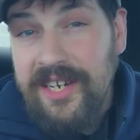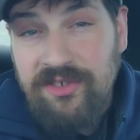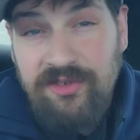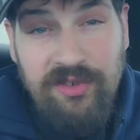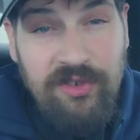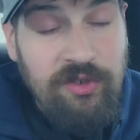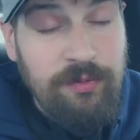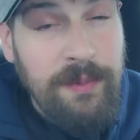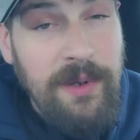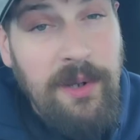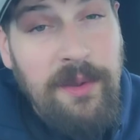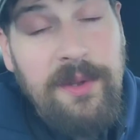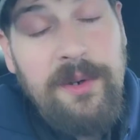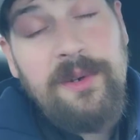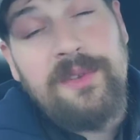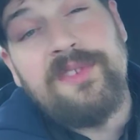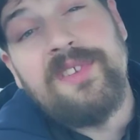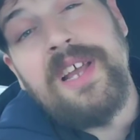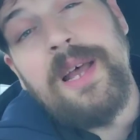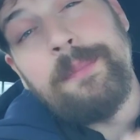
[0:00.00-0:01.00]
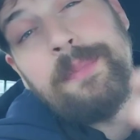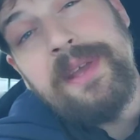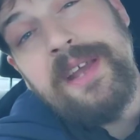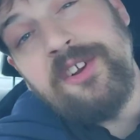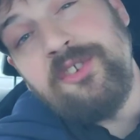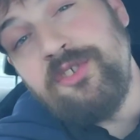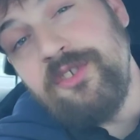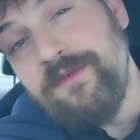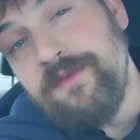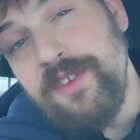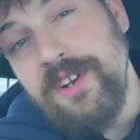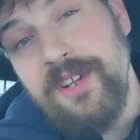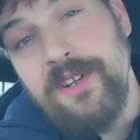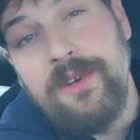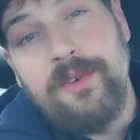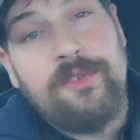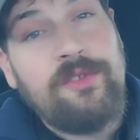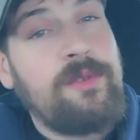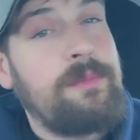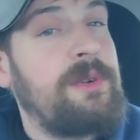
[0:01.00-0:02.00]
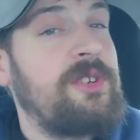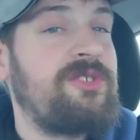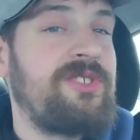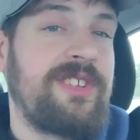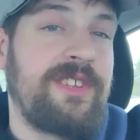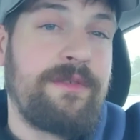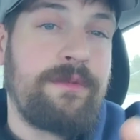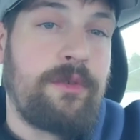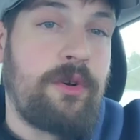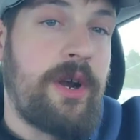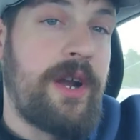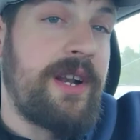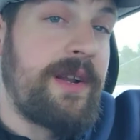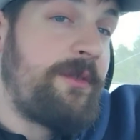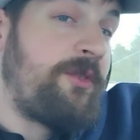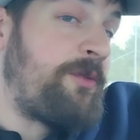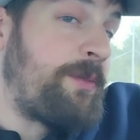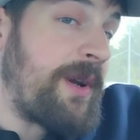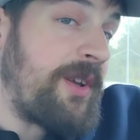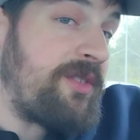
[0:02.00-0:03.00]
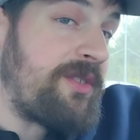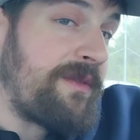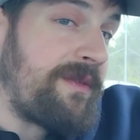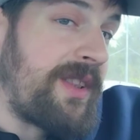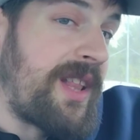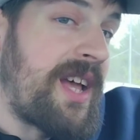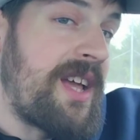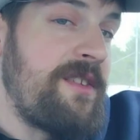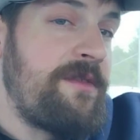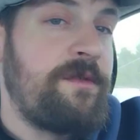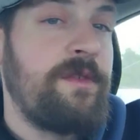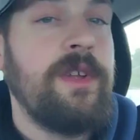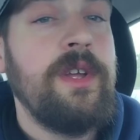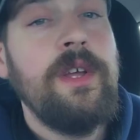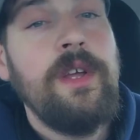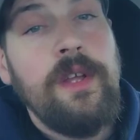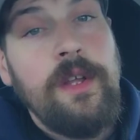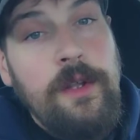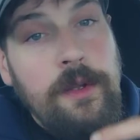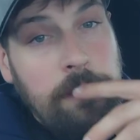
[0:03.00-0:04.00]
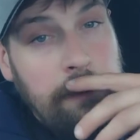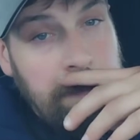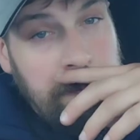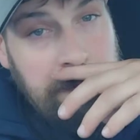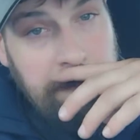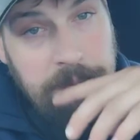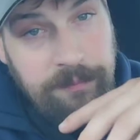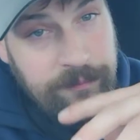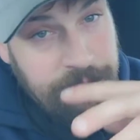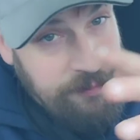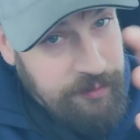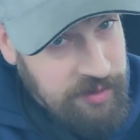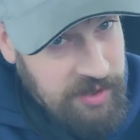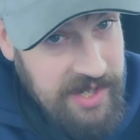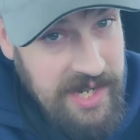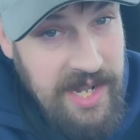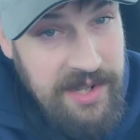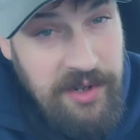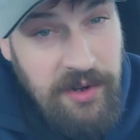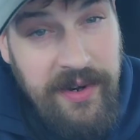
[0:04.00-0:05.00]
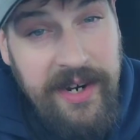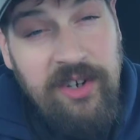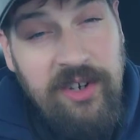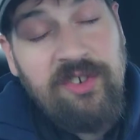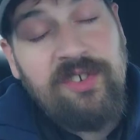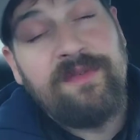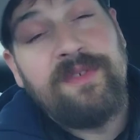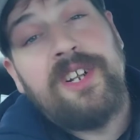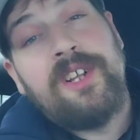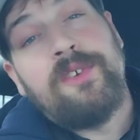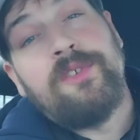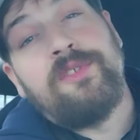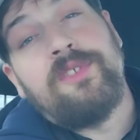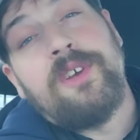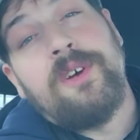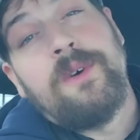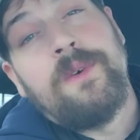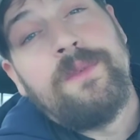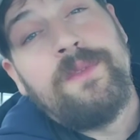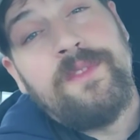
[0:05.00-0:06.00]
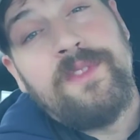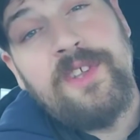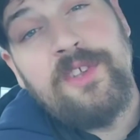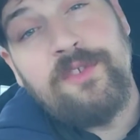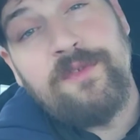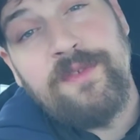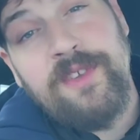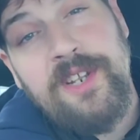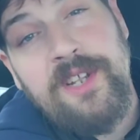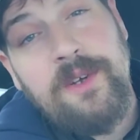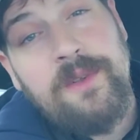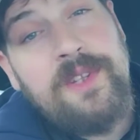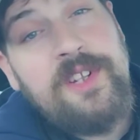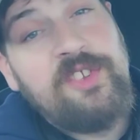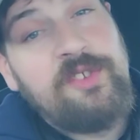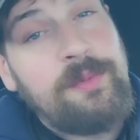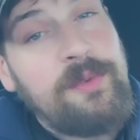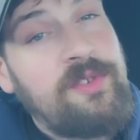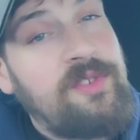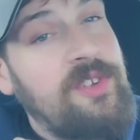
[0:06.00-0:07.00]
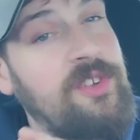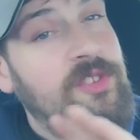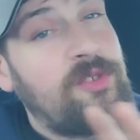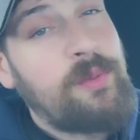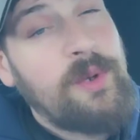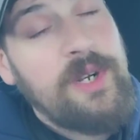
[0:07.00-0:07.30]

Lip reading: extra sprinkle there on top. Extra videos are much like the variety of Spice of Life. To get your extra videos, though, this video needs to be seen